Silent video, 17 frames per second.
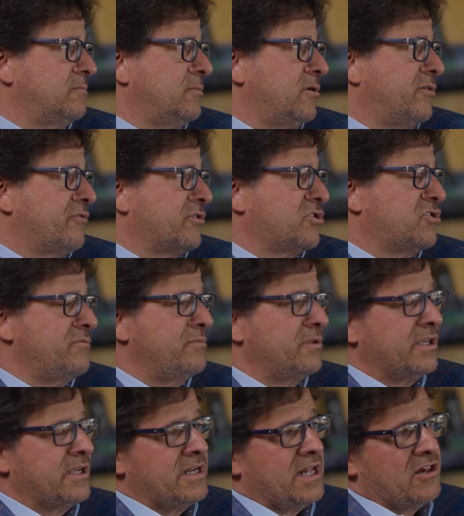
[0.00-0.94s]
over $2
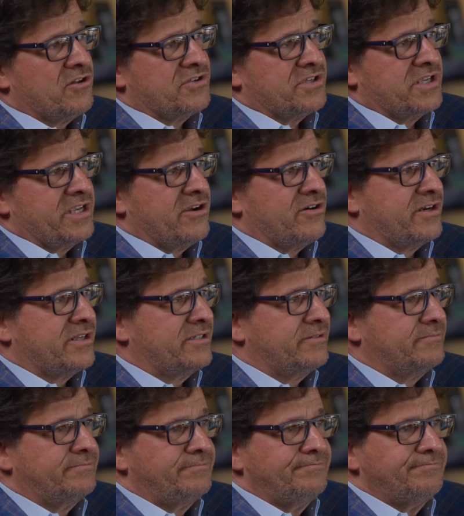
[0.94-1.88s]
million a year
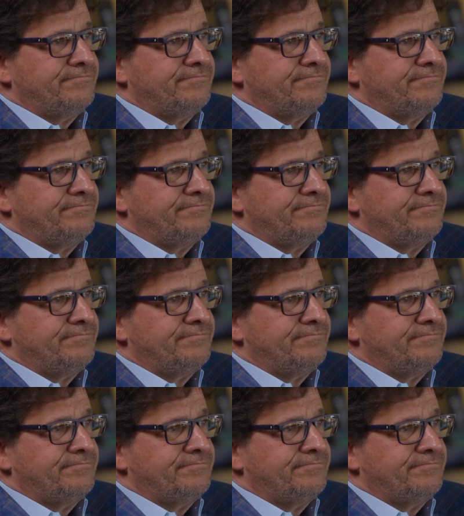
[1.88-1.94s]
to